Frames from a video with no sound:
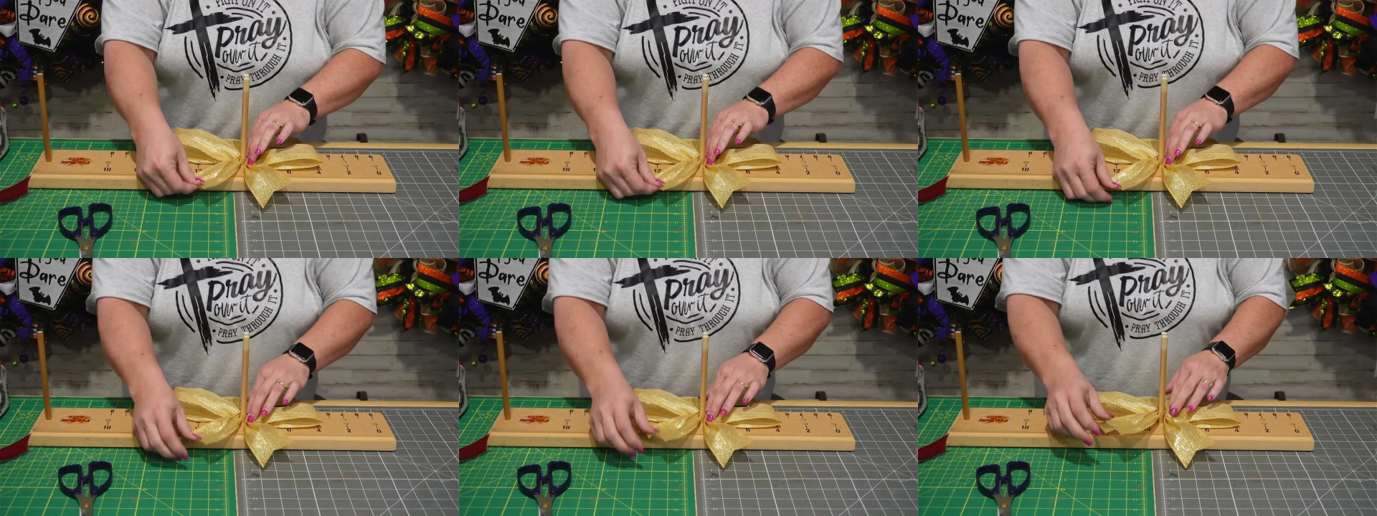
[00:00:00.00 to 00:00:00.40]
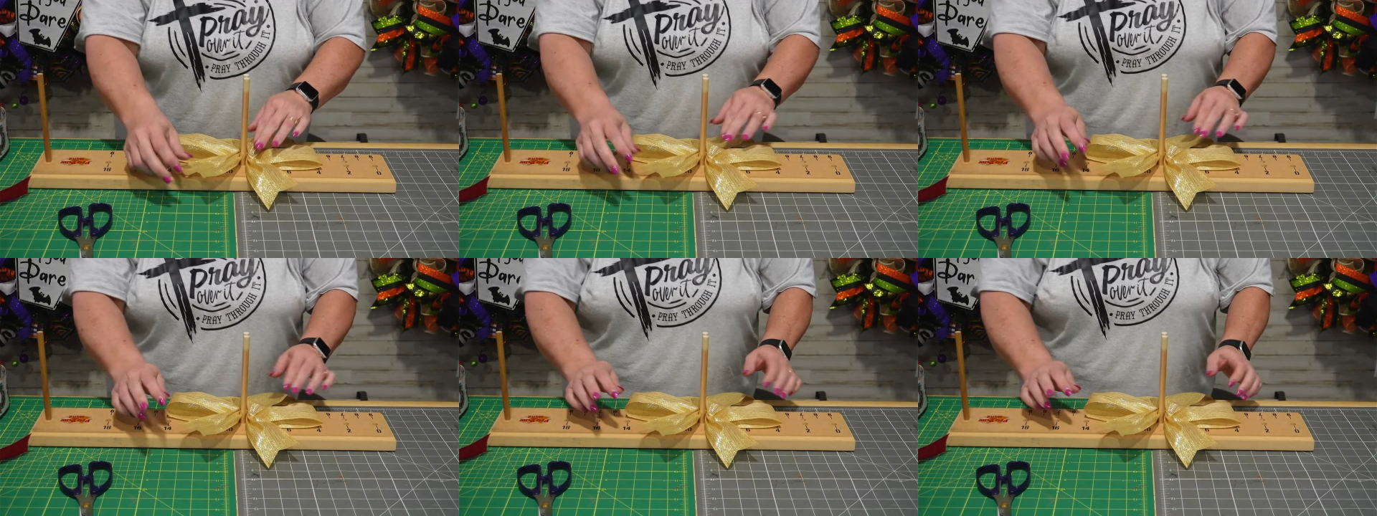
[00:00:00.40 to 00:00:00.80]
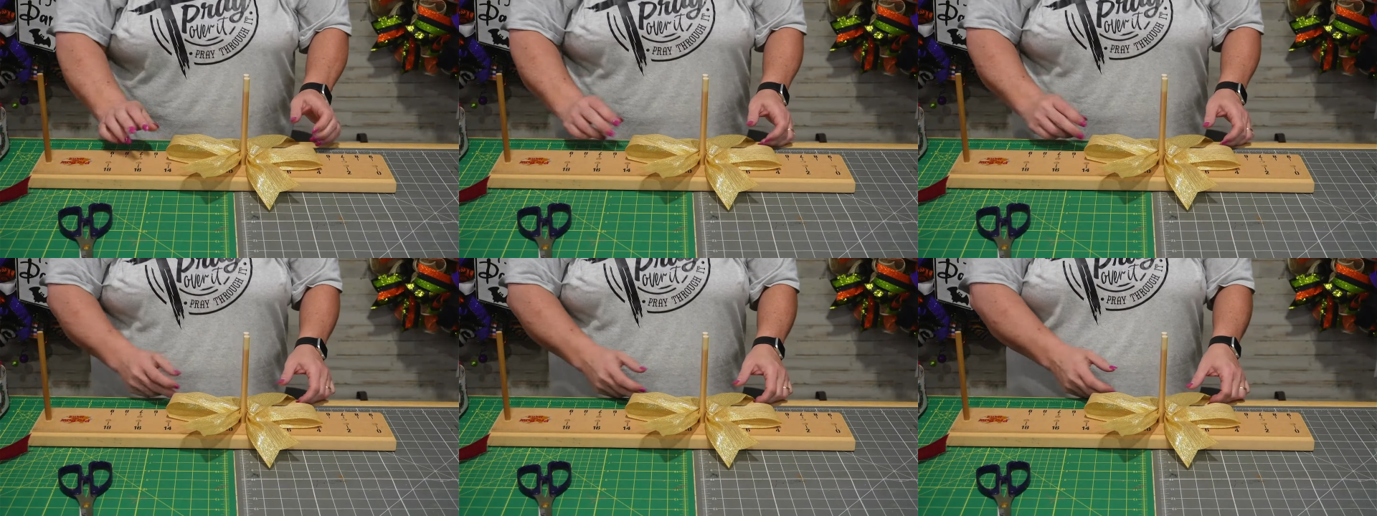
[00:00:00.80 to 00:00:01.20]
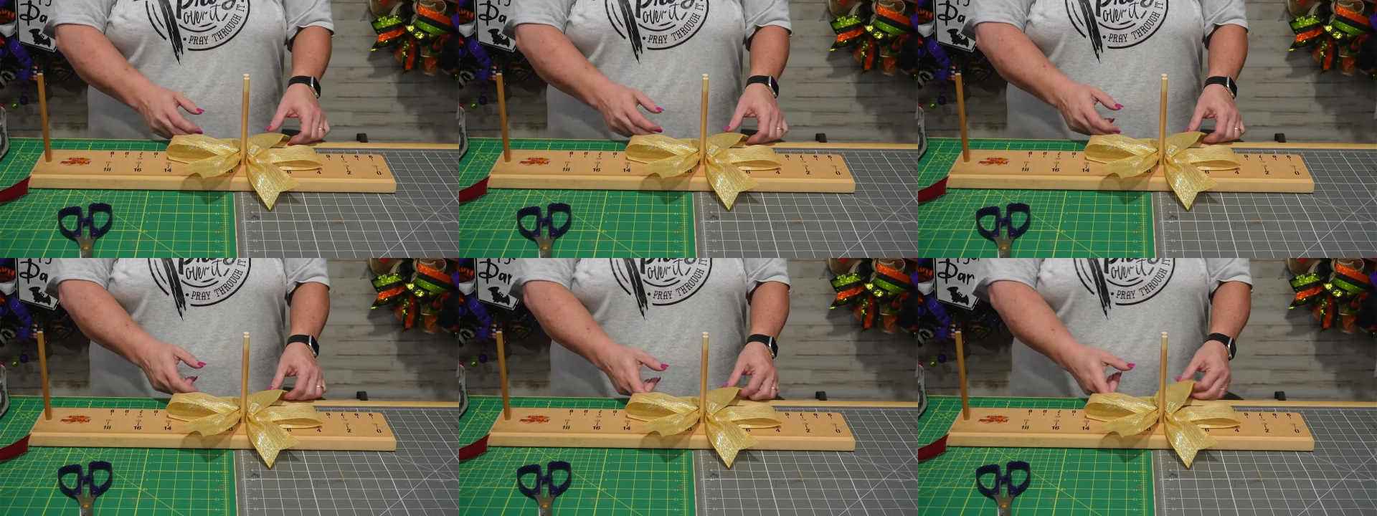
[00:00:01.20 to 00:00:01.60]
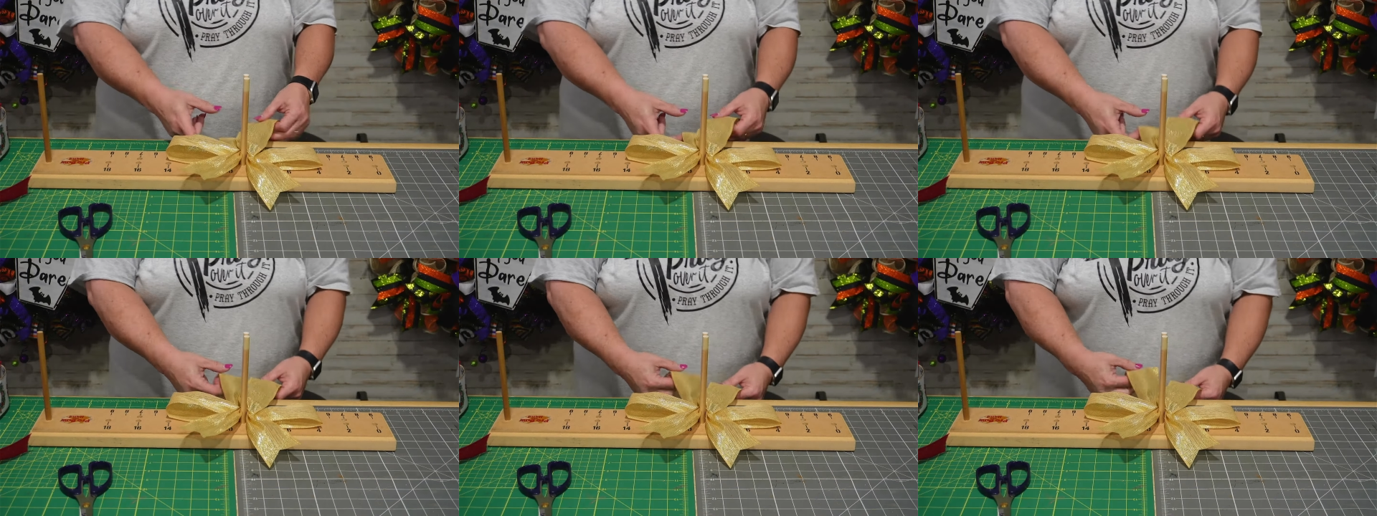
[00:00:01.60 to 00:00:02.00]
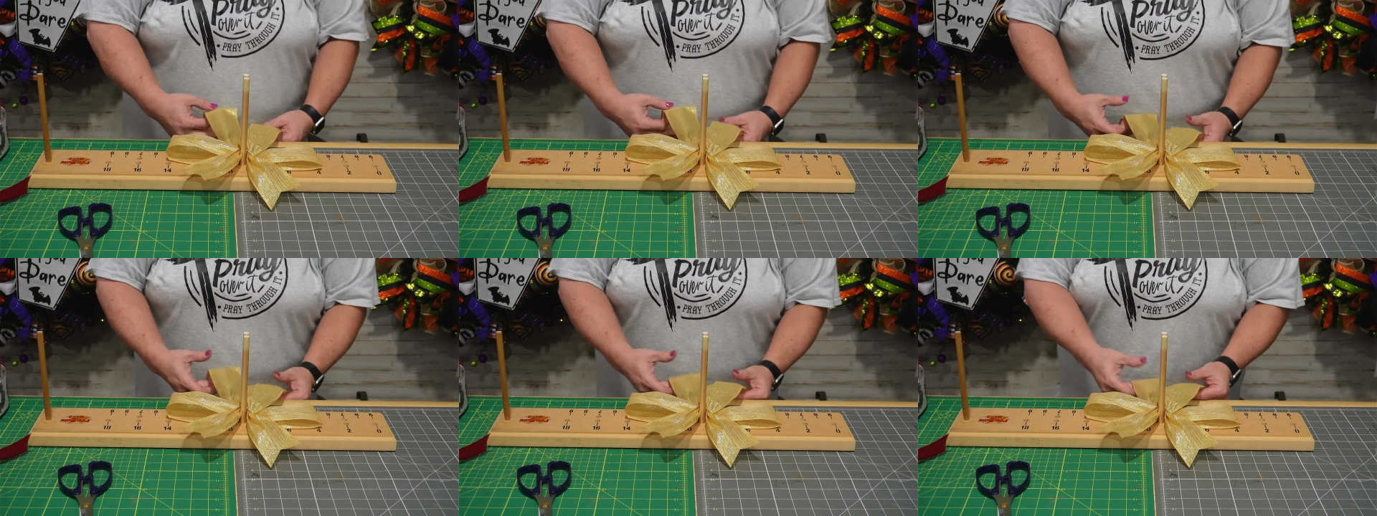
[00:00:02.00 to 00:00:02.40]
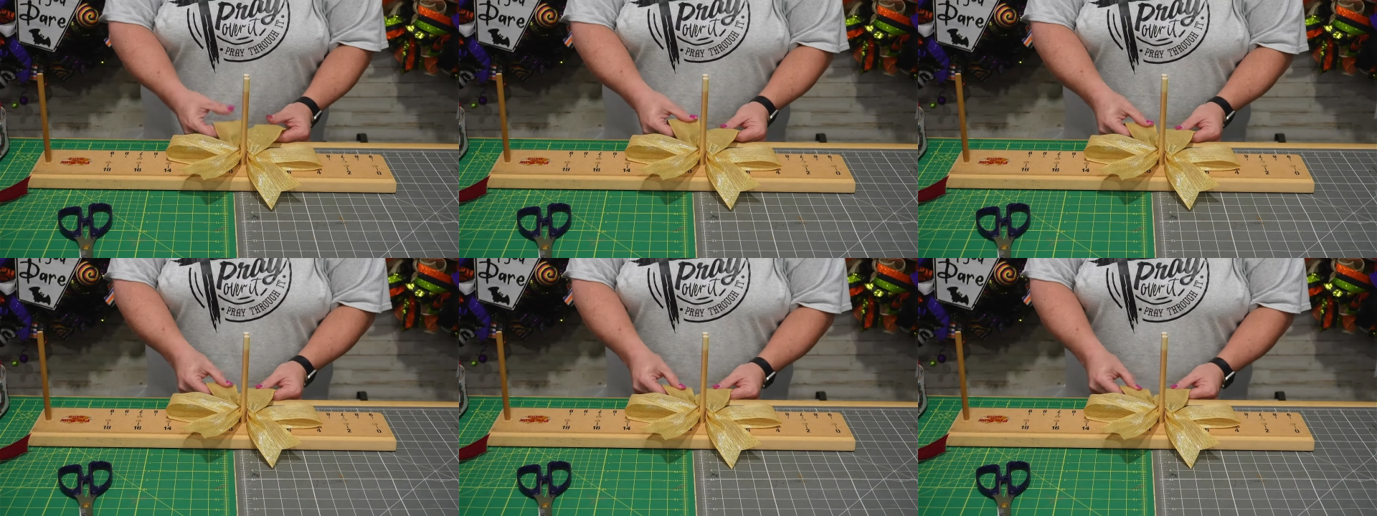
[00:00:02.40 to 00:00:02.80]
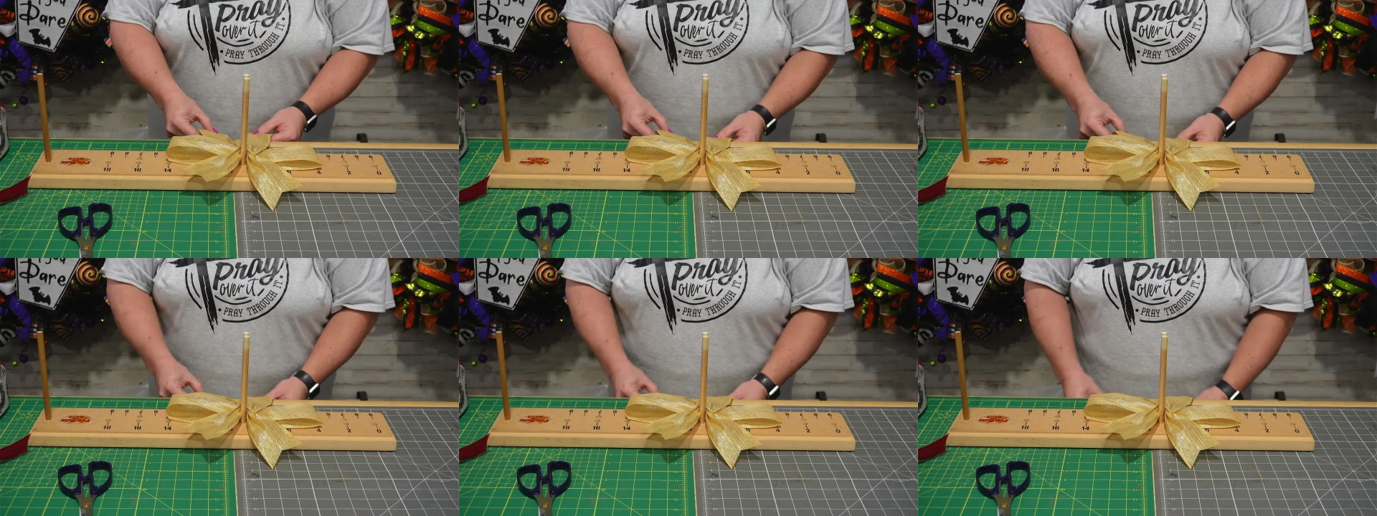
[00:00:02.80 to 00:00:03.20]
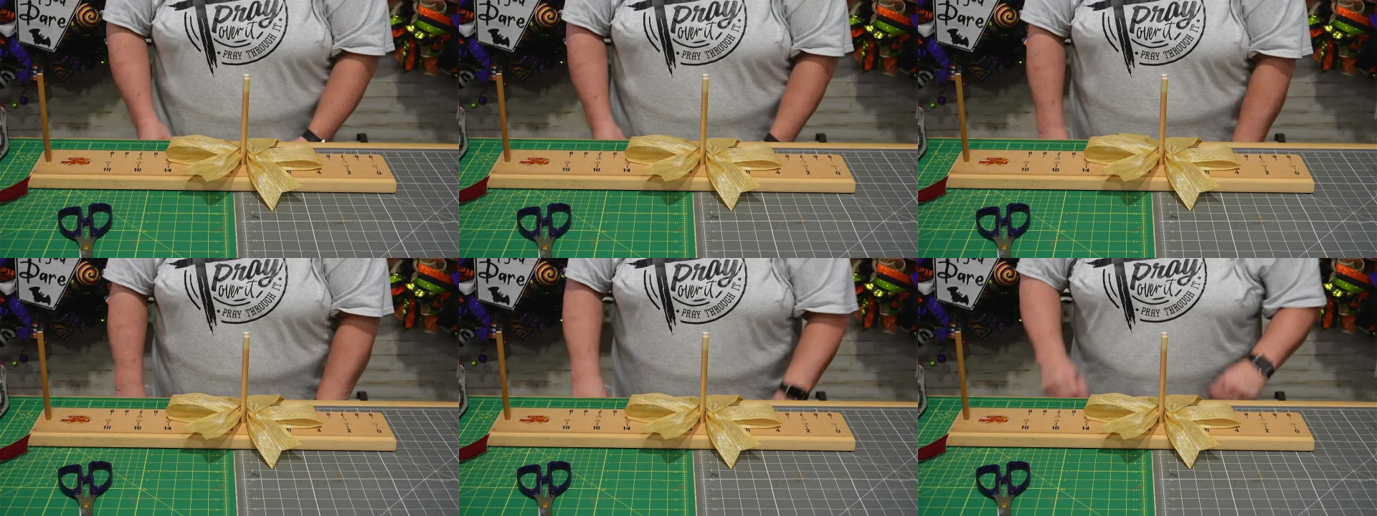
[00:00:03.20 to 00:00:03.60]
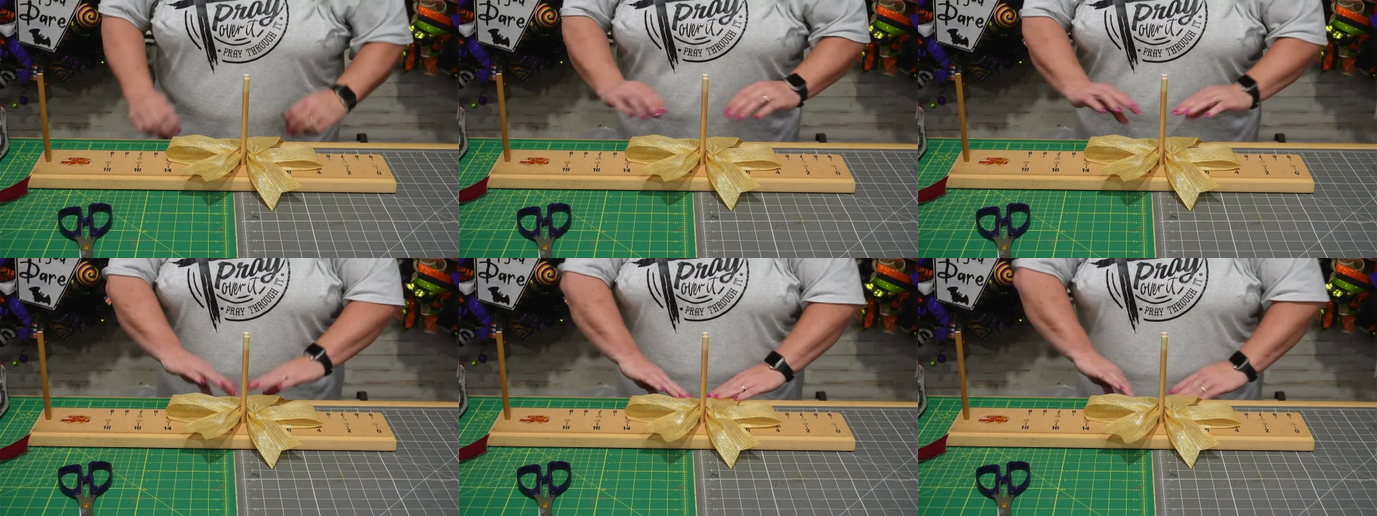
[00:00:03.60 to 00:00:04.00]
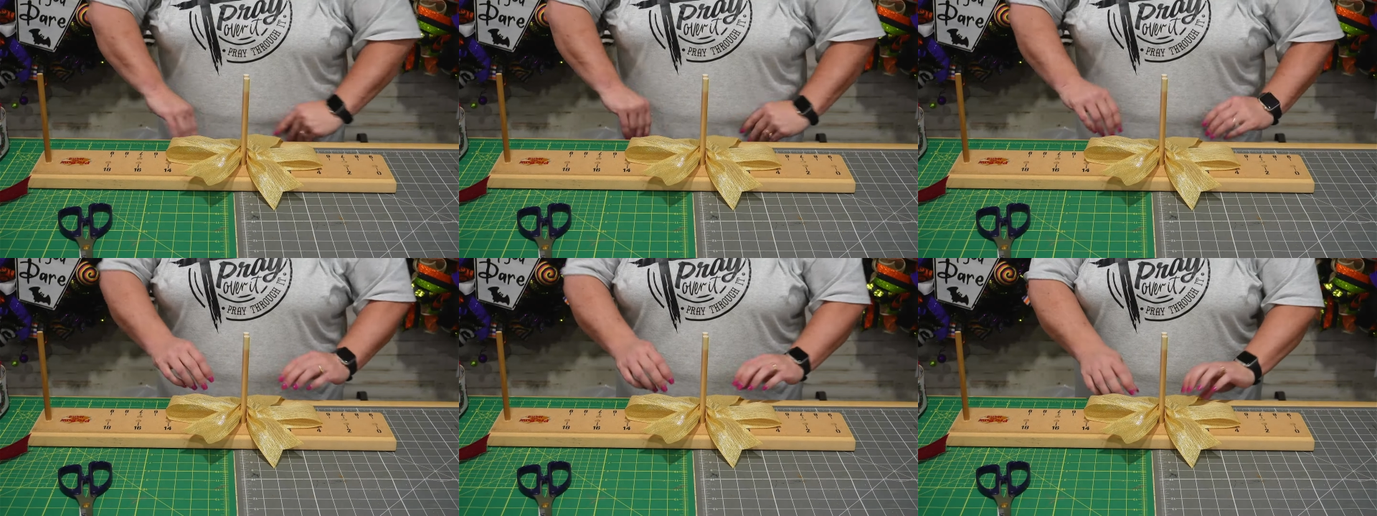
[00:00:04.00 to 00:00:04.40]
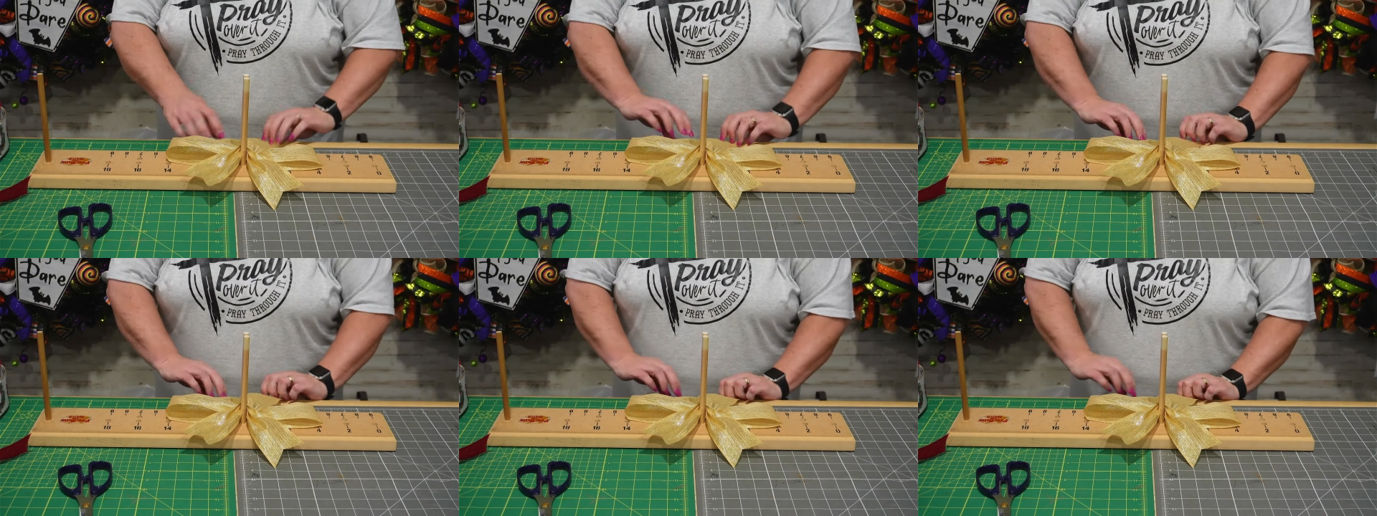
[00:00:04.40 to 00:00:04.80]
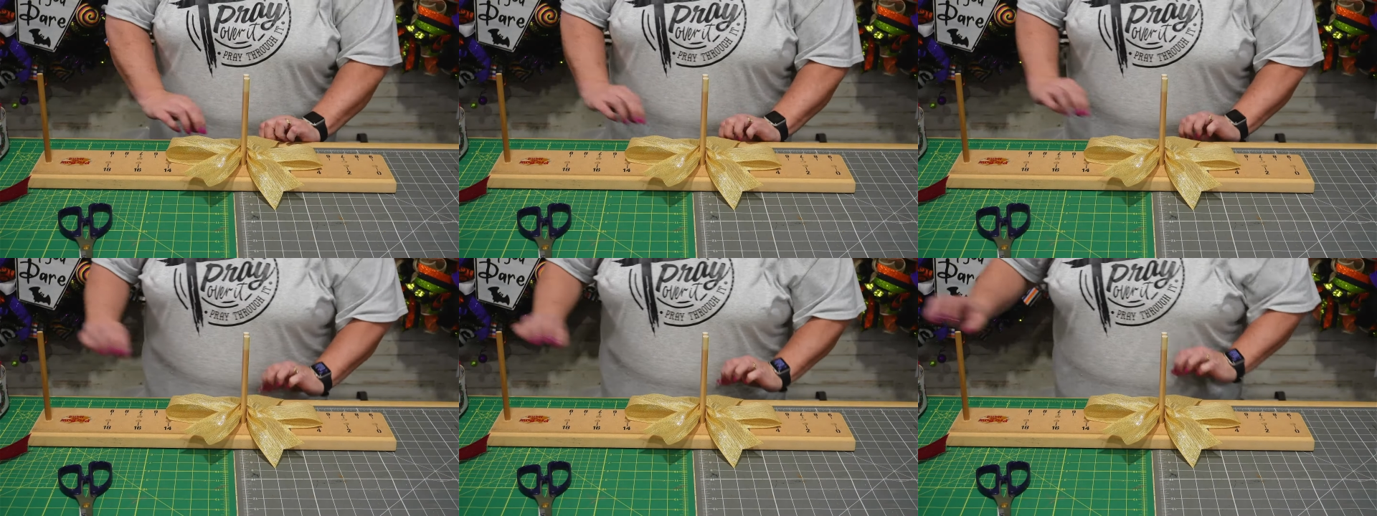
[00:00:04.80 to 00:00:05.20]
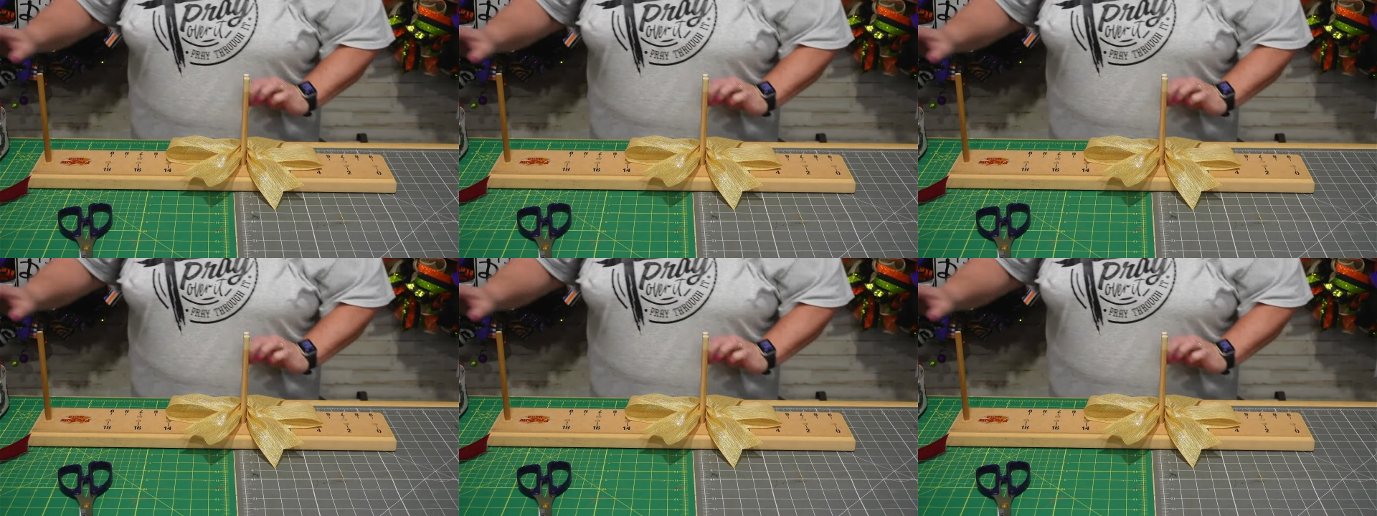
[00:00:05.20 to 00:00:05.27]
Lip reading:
Nobody's mouth can be seen.